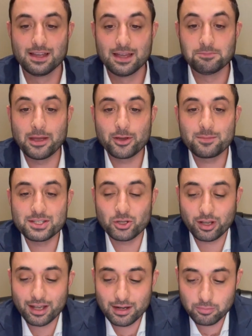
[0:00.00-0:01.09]
May we be
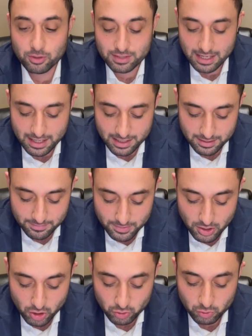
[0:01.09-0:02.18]
Zocher Abotai
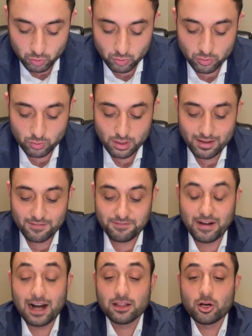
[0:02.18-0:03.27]
to
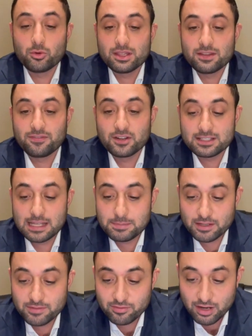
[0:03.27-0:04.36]
follow in the footsteps
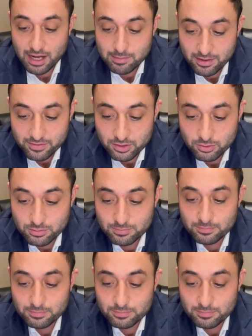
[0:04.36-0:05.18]
of Avraham Avinu.